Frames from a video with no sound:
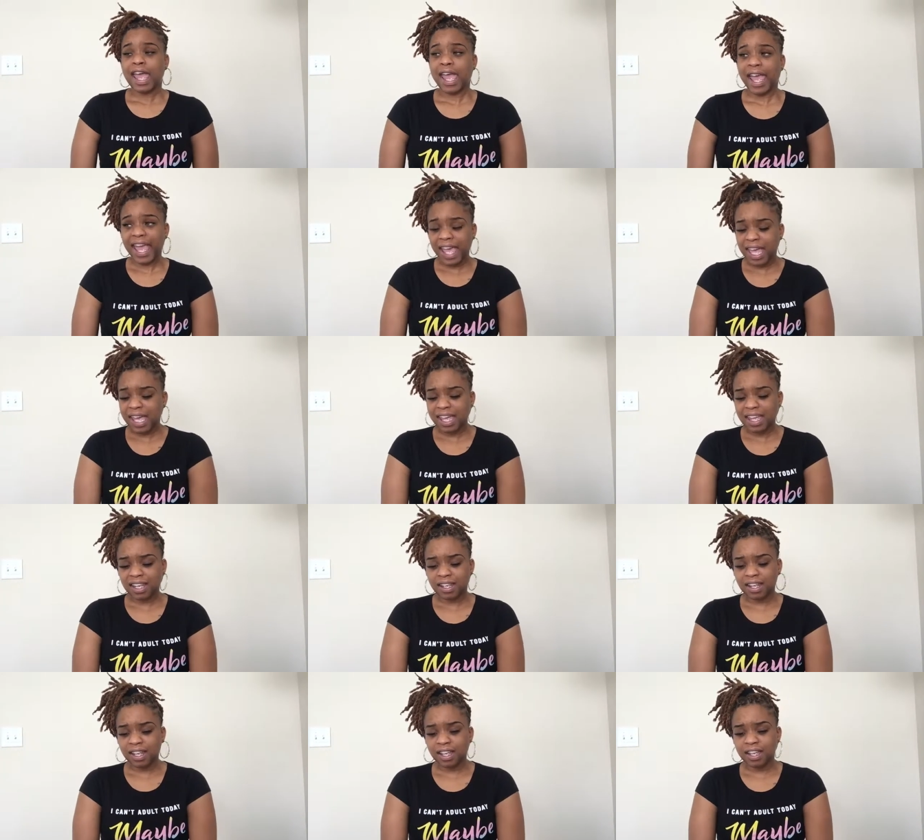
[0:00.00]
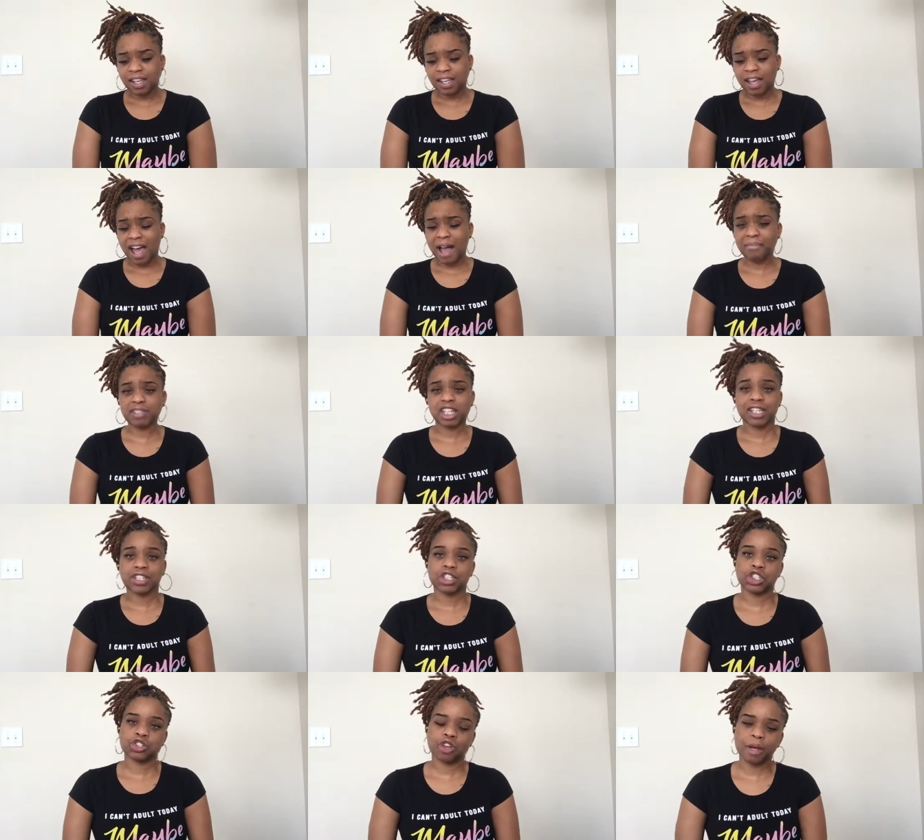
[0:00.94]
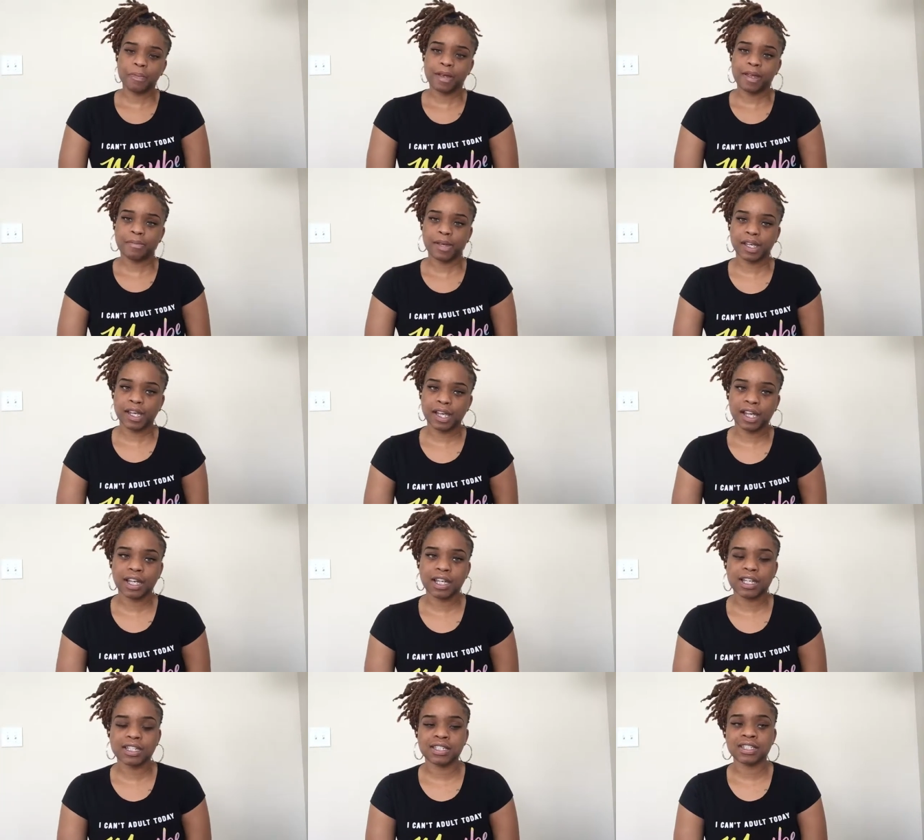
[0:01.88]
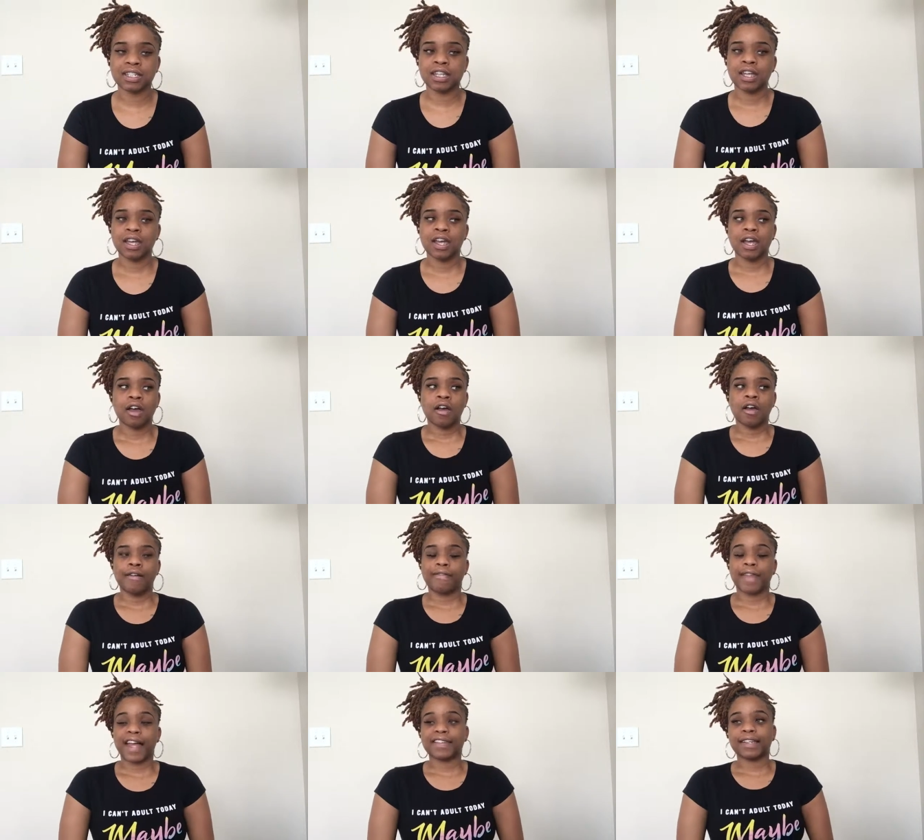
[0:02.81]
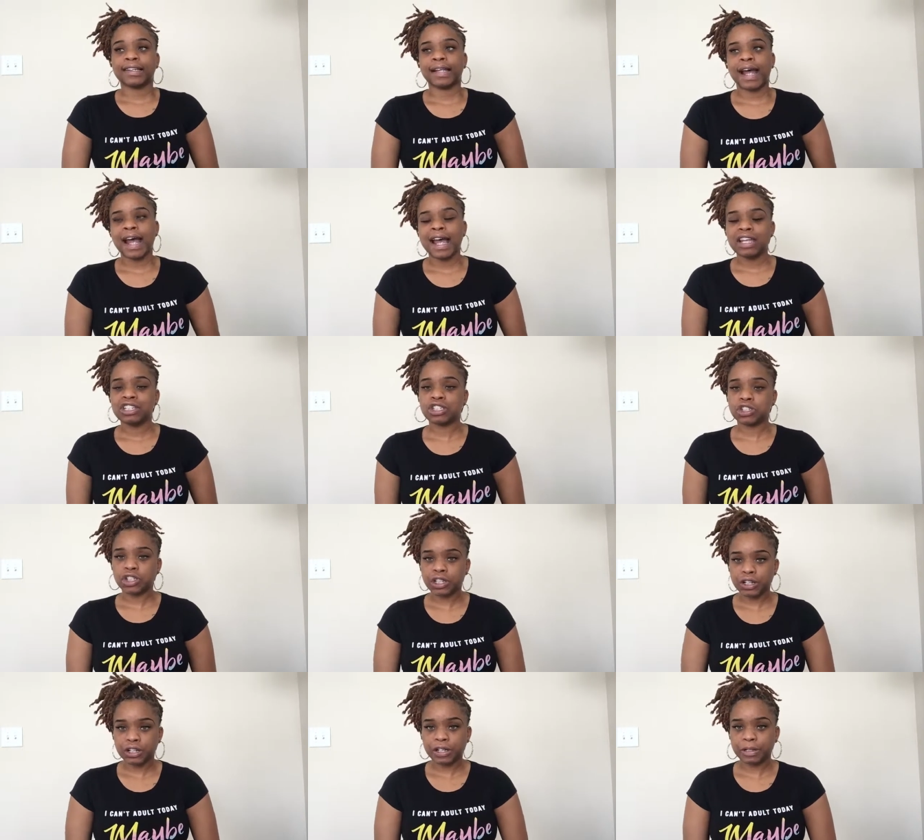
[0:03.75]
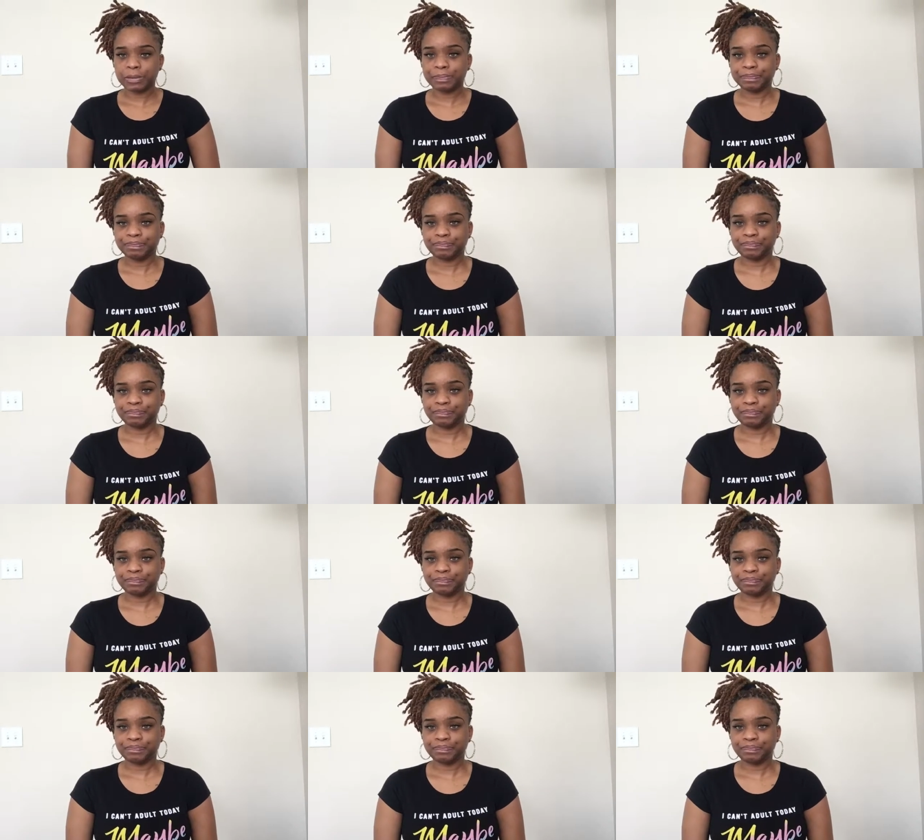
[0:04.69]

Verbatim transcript: And I'm just tripping because like the last year,